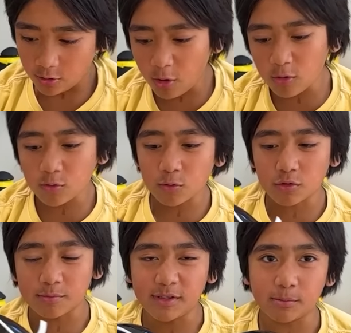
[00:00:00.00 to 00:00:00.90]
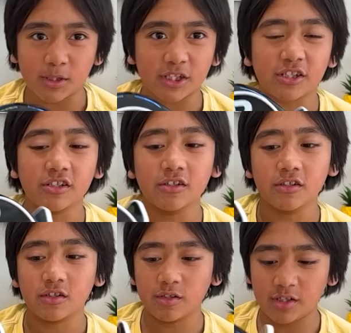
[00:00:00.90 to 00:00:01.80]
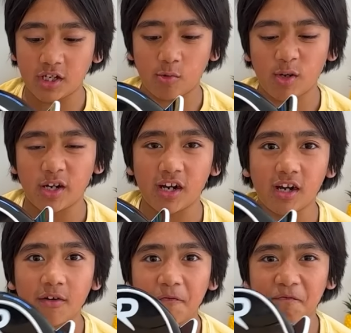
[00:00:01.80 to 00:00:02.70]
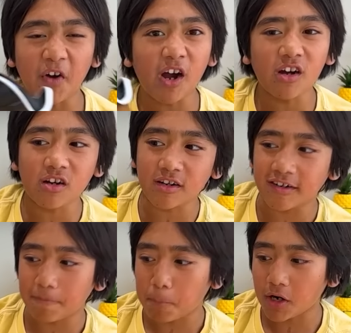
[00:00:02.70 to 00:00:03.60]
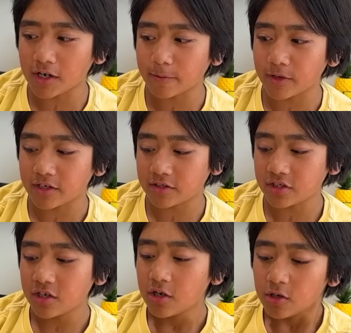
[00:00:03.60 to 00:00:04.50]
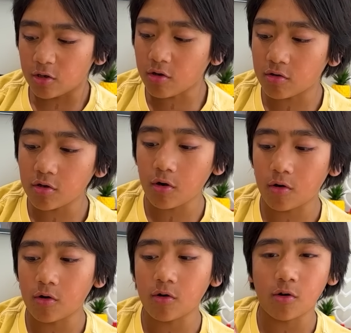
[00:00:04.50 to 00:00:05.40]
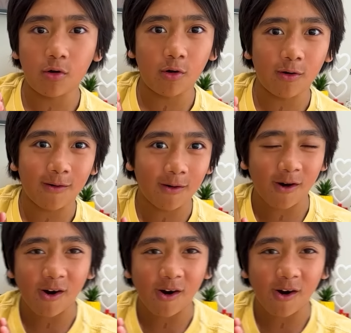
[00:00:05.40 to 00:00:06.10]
hard memory Now we have five pirates. Ha ha ha!